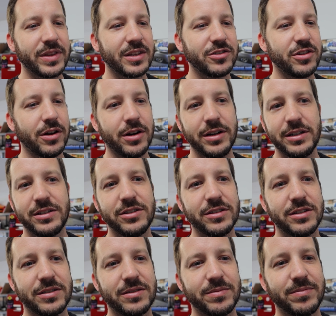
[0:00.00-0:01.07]
Sorry, it's
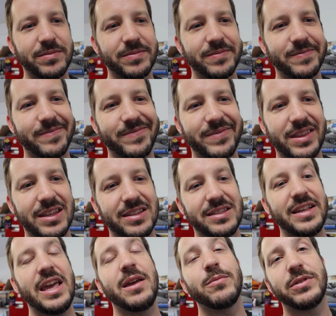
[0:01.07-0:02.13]
just the
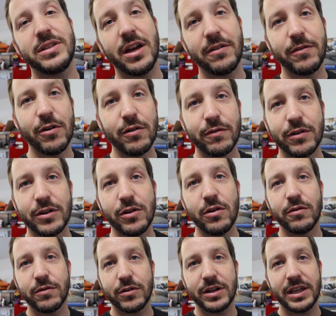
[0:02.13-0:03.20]
same stuff over and
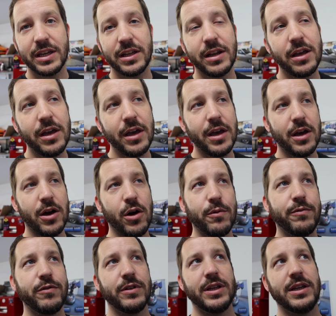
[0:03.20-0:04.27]
over again.
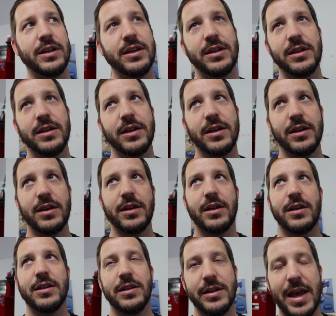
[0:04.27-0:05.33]
Hopefully
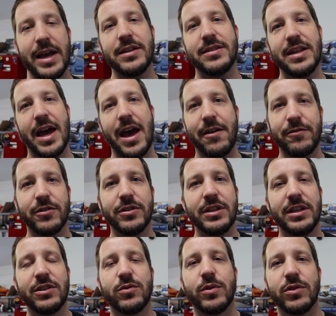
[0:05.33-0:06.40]
next, after
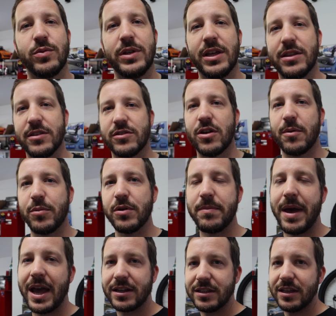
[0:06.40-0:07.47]
this, once we get this all put
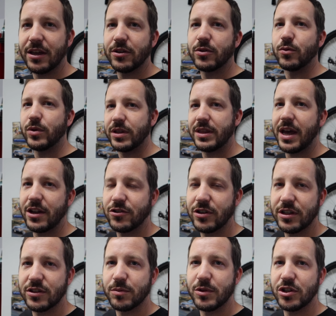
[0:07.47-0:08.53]
back together with that
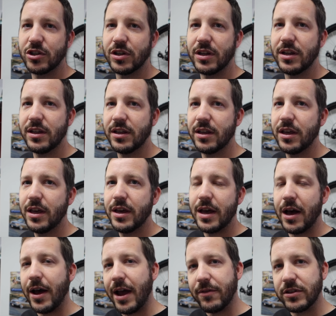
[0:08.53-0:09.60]
transmission in it,
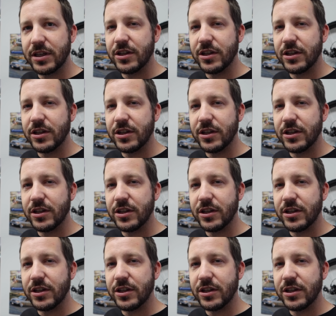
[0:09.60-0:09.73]
I'll have the